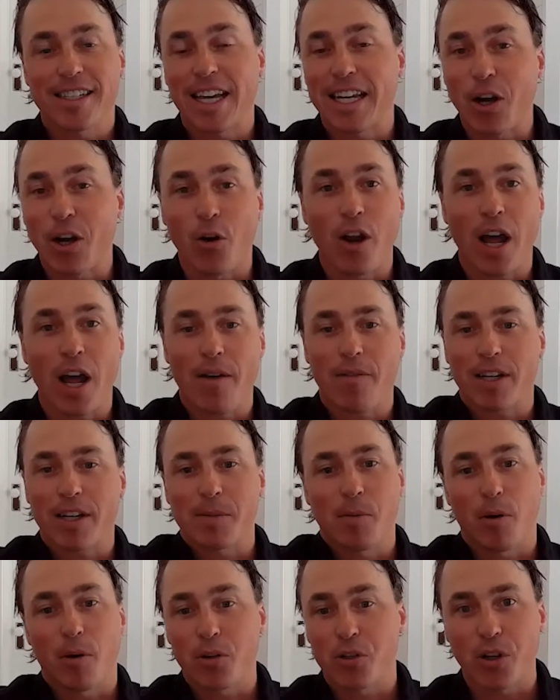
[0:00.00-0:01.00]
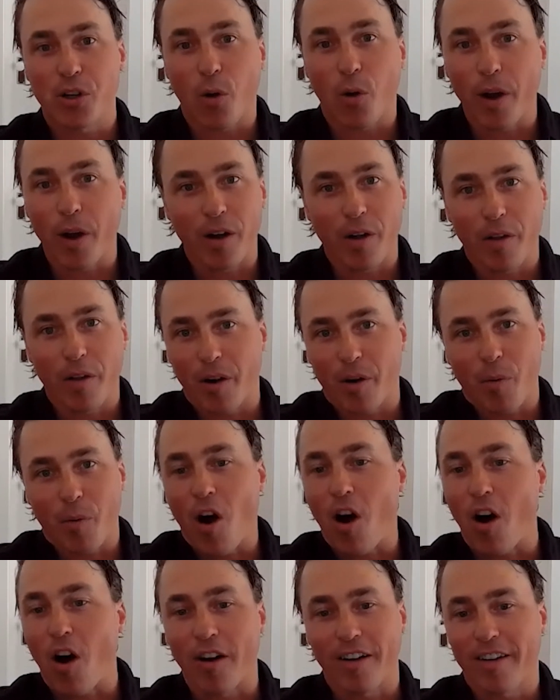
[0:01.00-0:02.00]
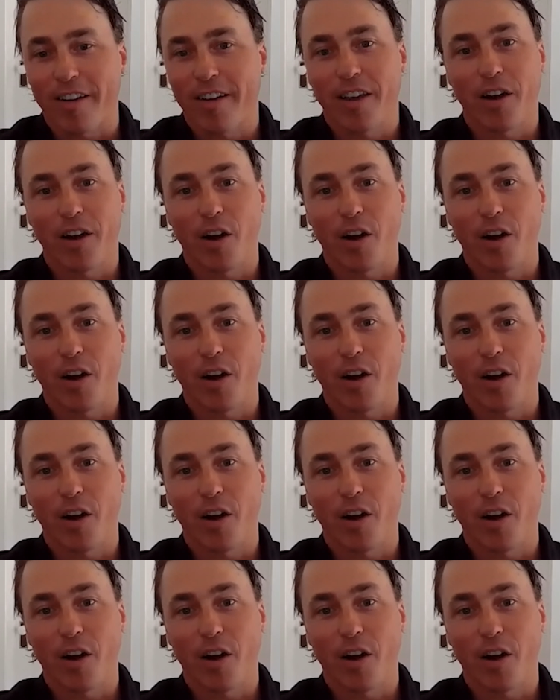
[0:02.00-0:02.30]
they don't have exposure to oil, they're wrong.